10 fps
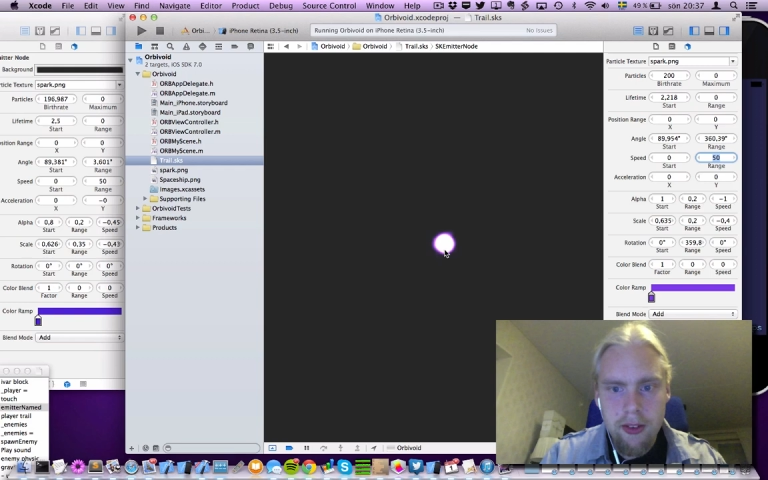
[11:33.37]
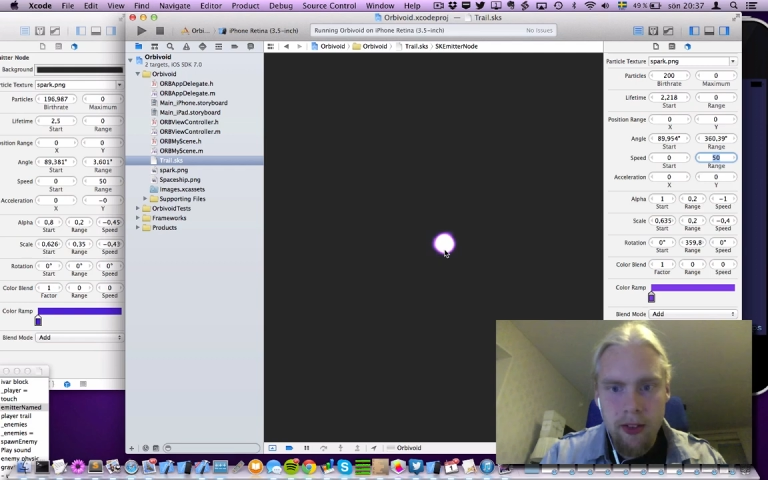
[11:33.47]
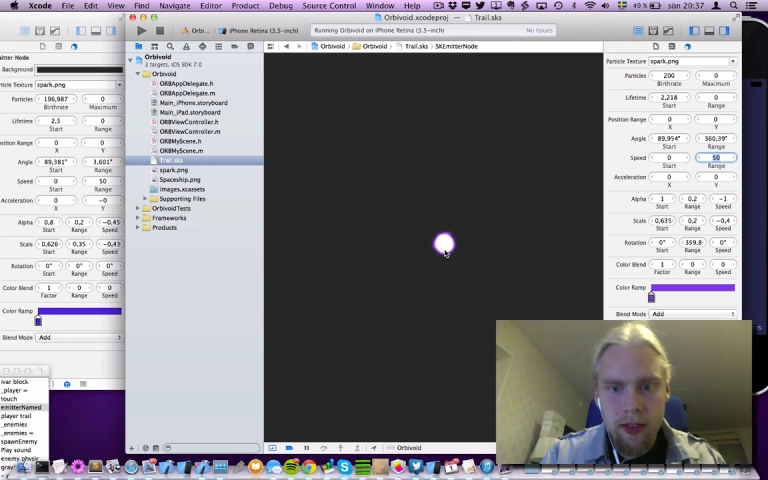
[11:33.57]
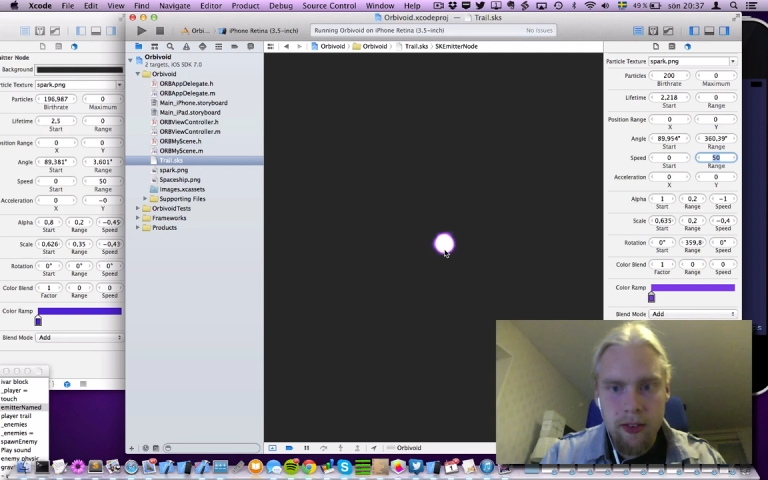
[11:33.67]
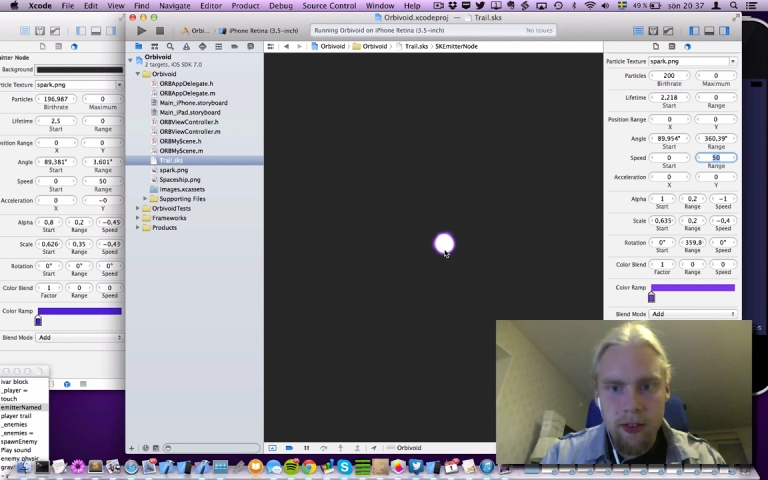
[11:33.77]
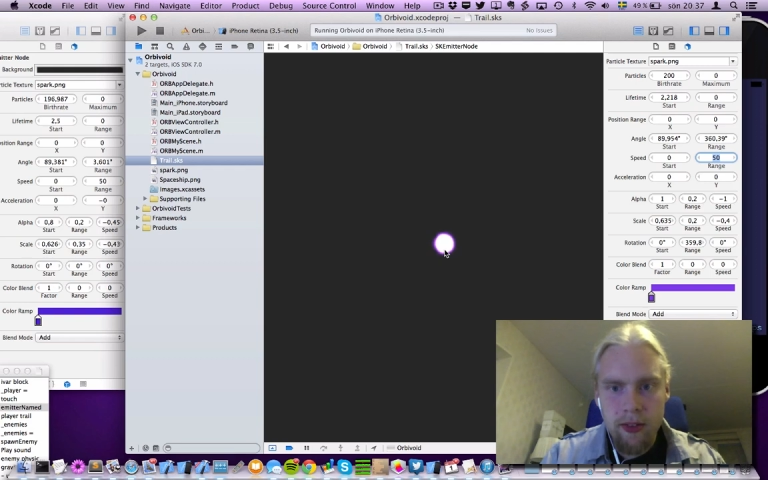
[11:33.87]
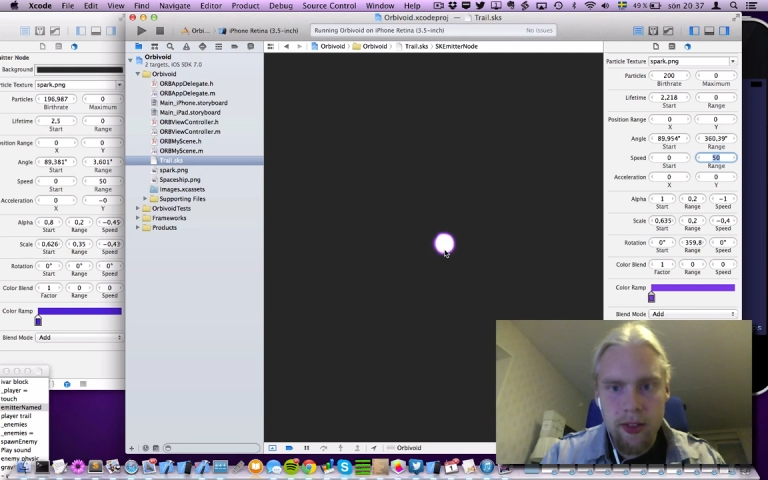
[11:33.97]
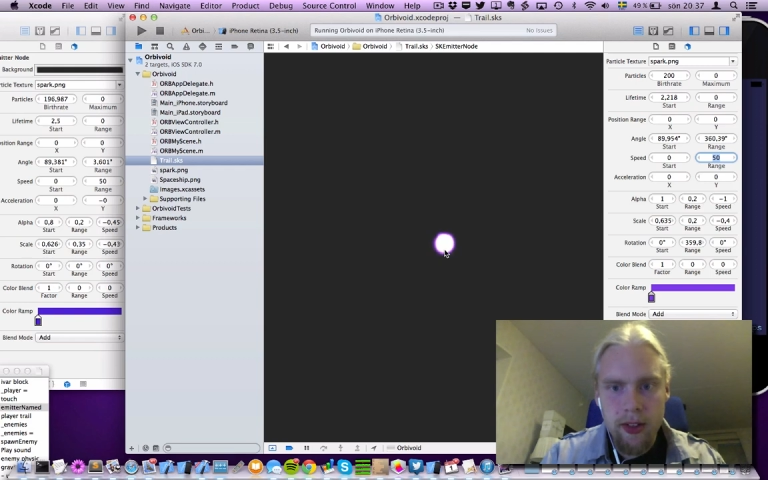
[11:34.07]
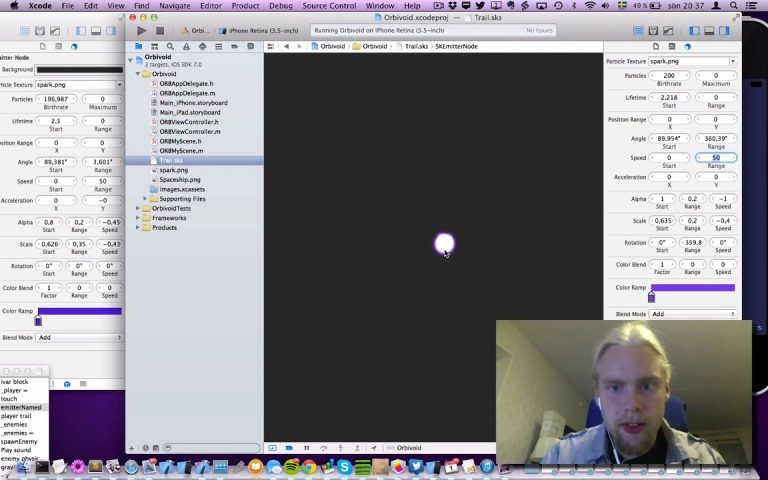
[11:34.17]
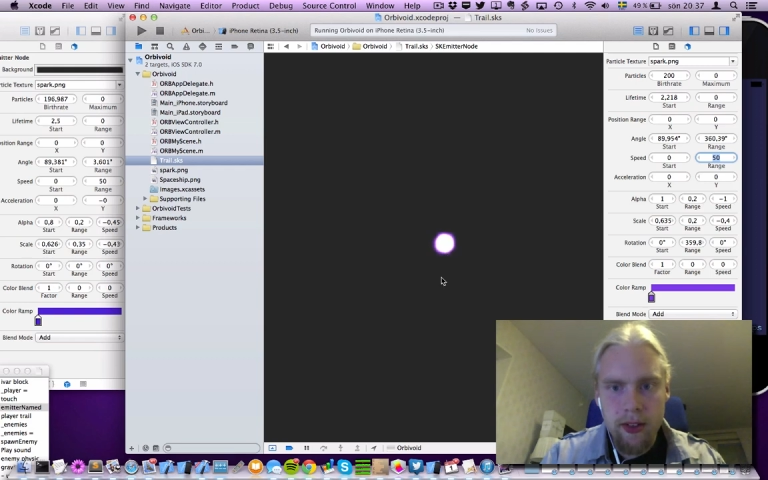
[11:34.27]
That looks
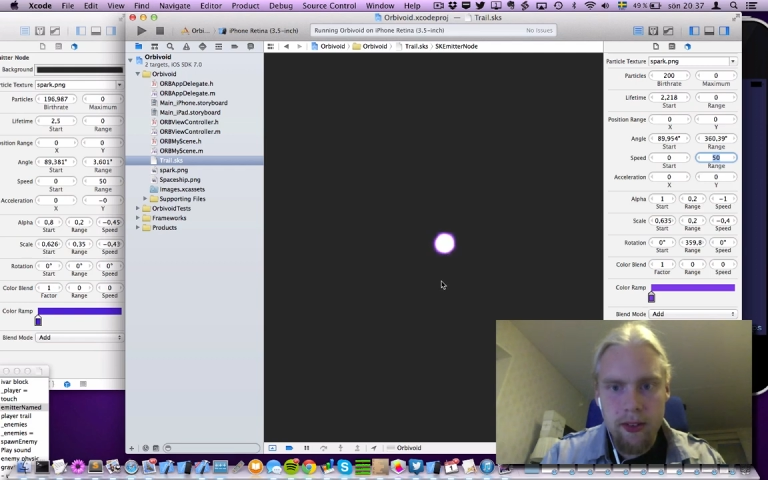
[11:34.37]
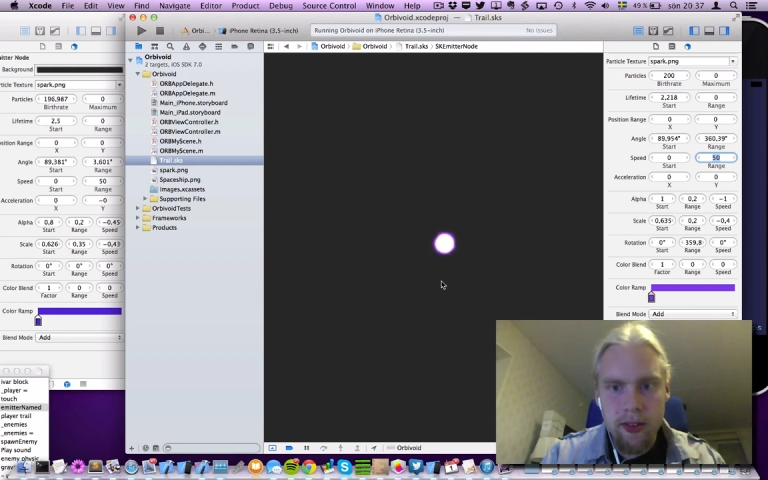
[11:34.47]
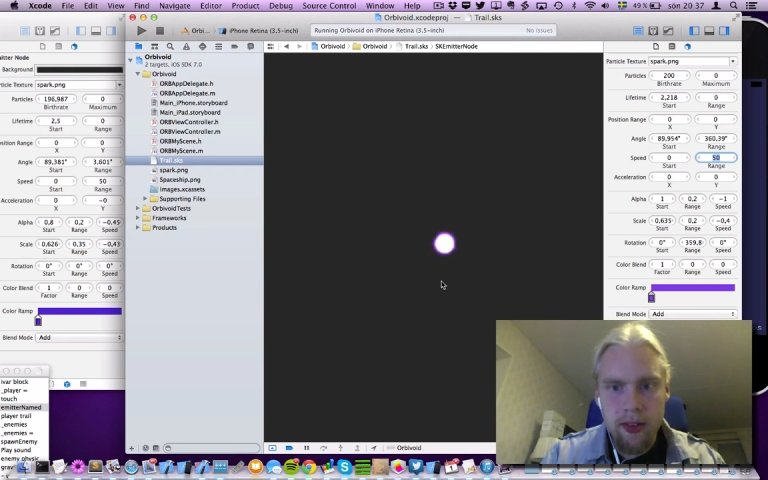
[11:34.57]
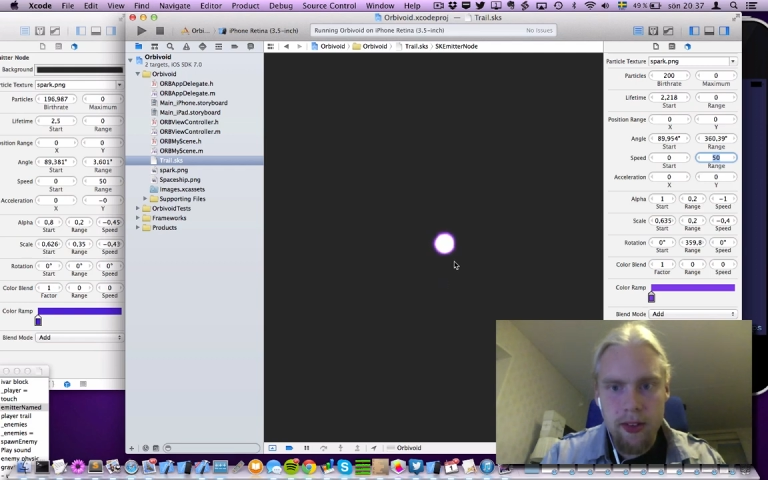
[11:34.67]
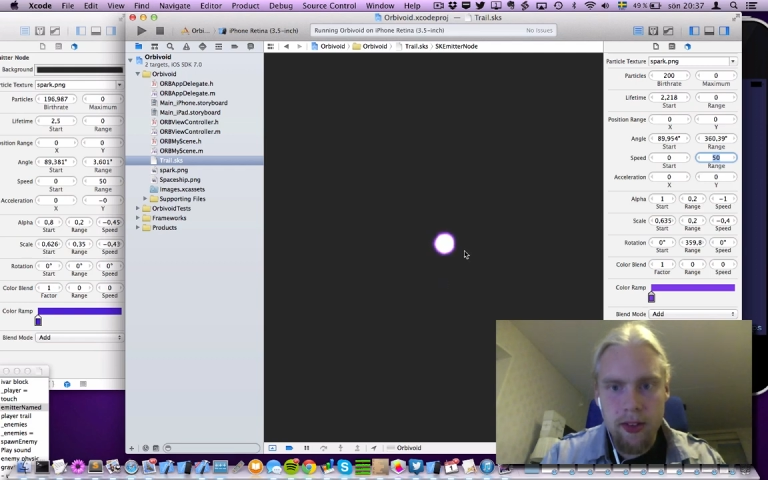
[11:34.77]
really cool.